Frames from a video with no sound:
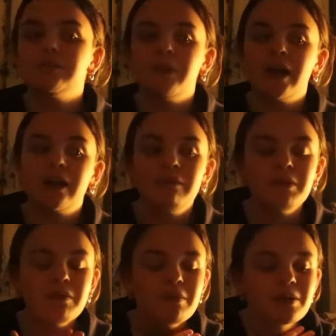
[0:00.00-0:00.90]
It's my, gonna
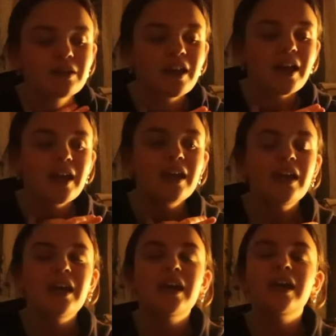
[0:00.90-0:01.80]
be my birthday,
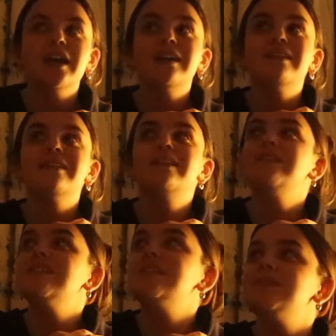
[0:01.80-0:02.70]
and
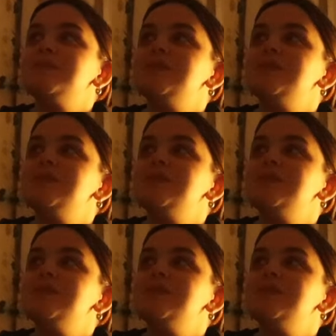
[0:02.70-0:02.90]
literally gonna